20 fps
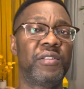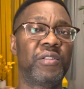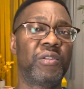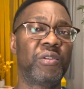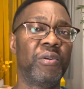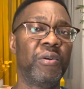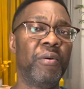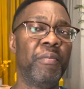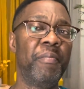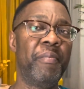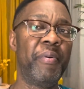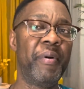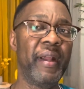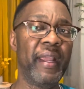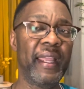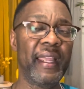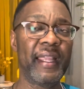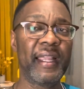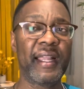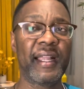to
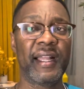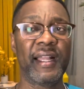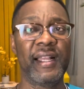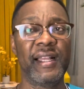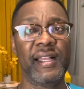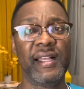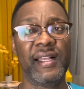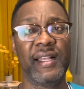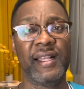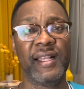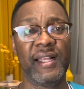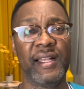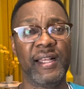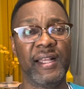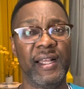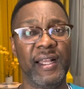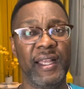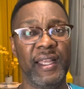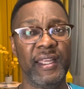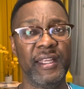bring
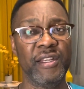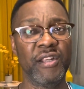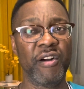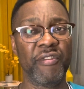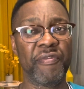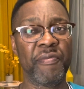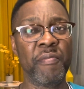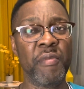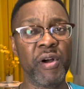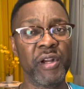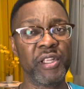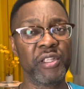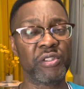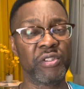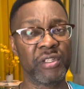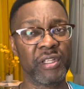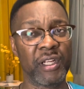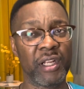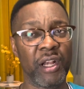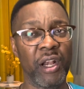enough money to
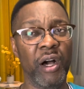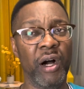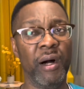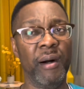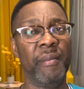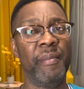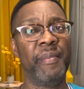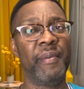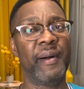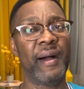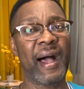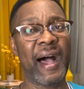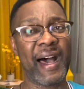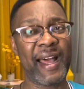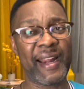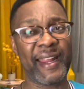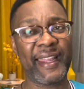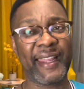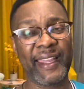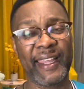the club,
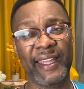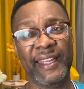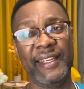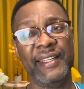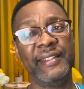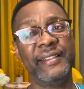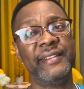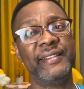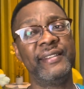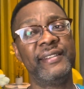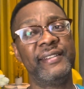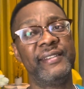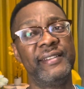Harry Kane,